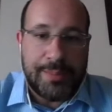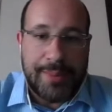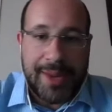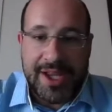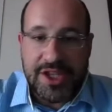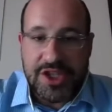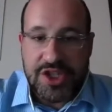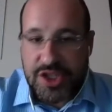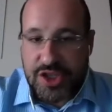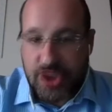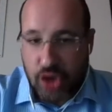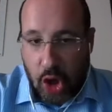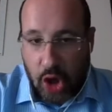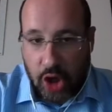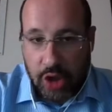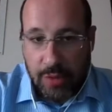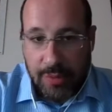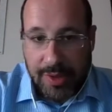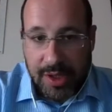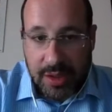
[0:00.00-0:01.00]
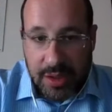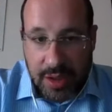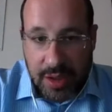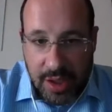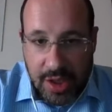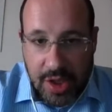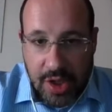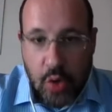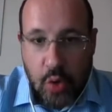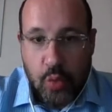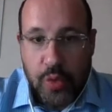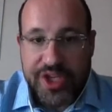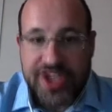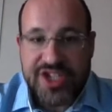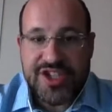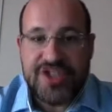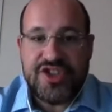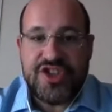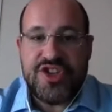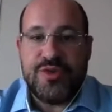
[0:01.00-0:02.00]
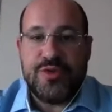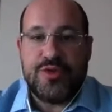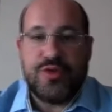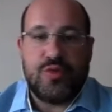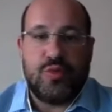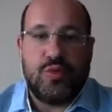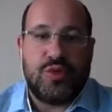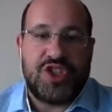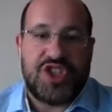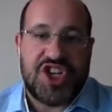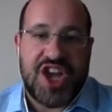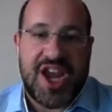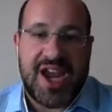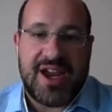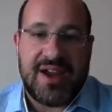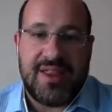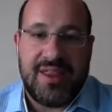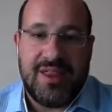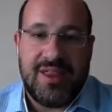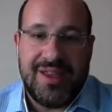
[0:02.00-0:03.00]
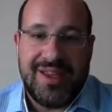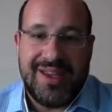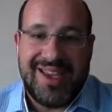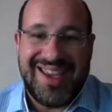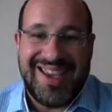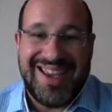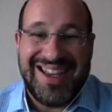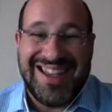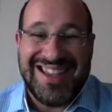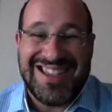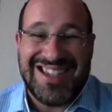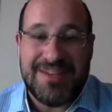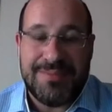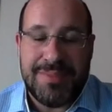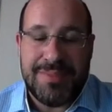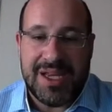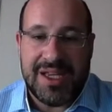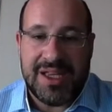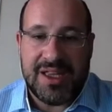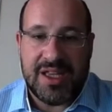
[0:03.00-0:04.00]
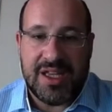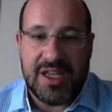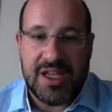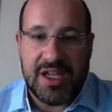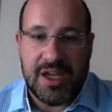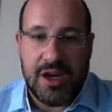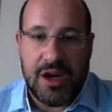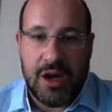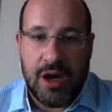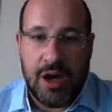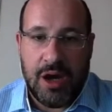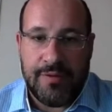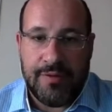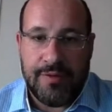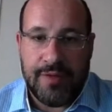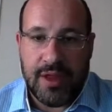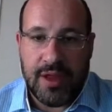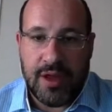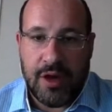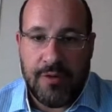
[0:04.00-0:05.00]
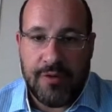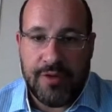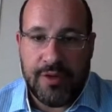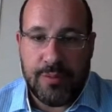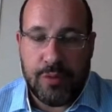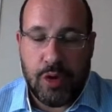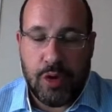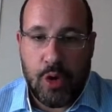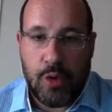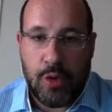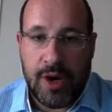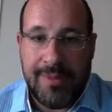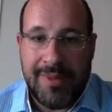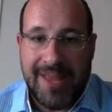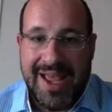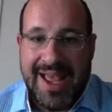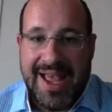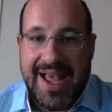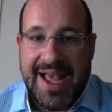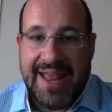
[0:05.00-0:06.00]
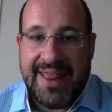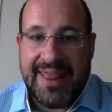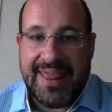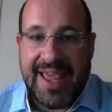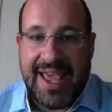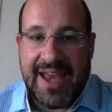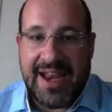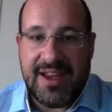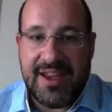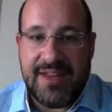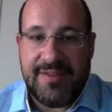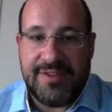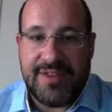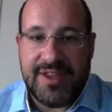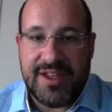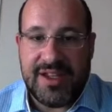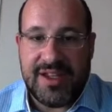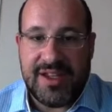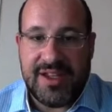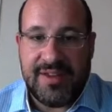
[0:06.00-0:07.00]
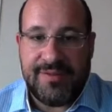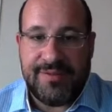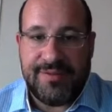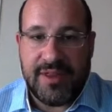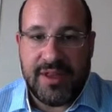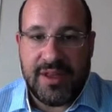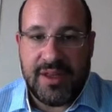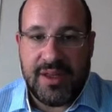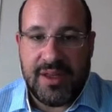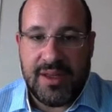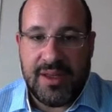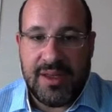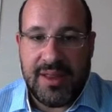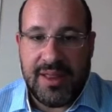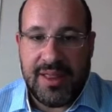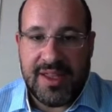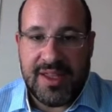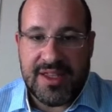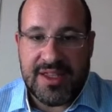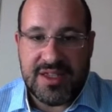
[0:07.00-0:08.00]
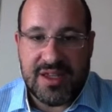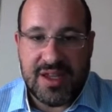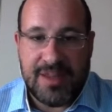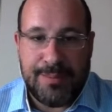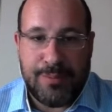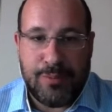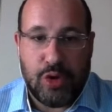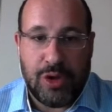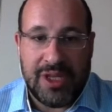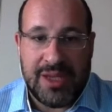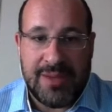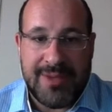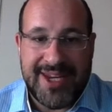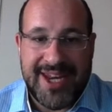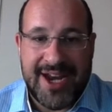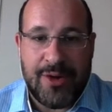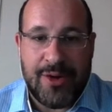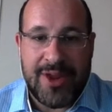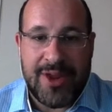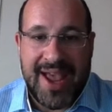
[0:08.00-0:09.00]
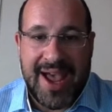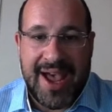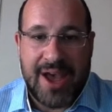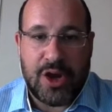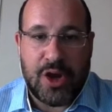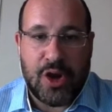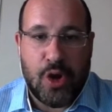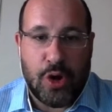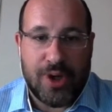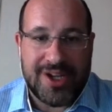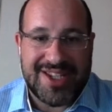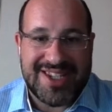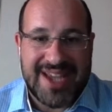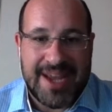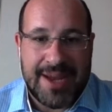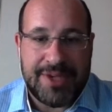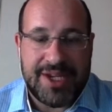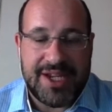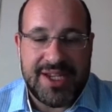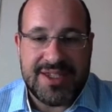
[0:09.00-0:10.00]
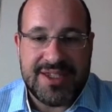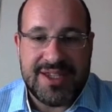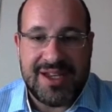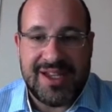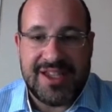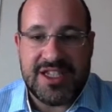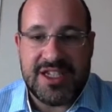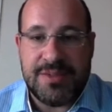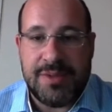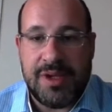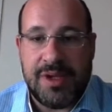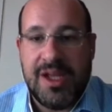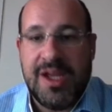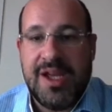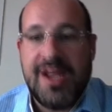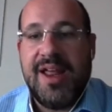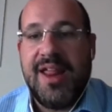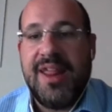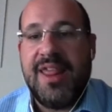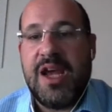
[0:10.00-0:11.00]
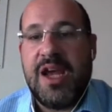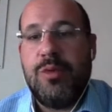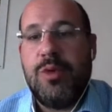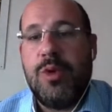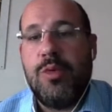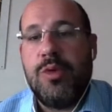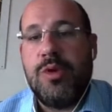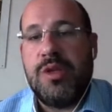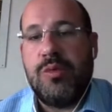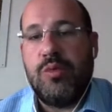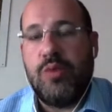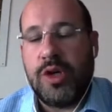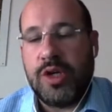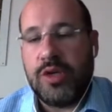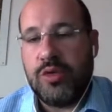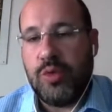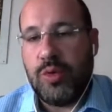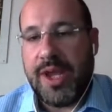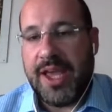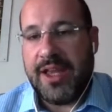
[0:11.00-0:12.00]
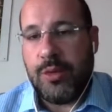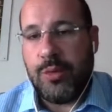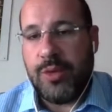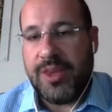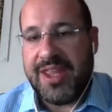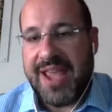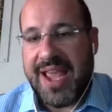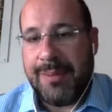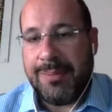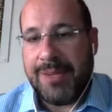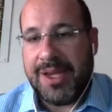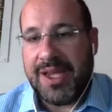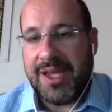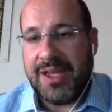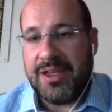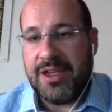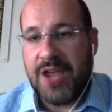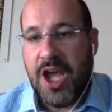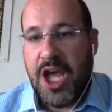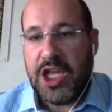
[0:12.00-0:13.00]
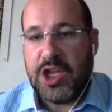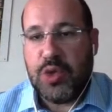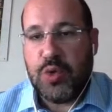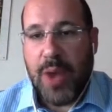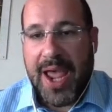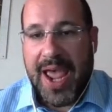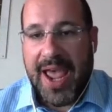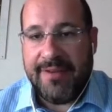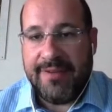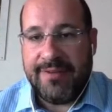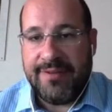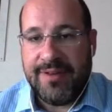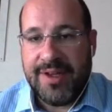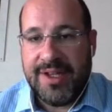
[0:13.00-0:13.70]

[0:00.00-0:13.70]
pages document, which is used to check the eligibility of the program. And then if this preliminary concept is eligible, then we will work together with the applicant to have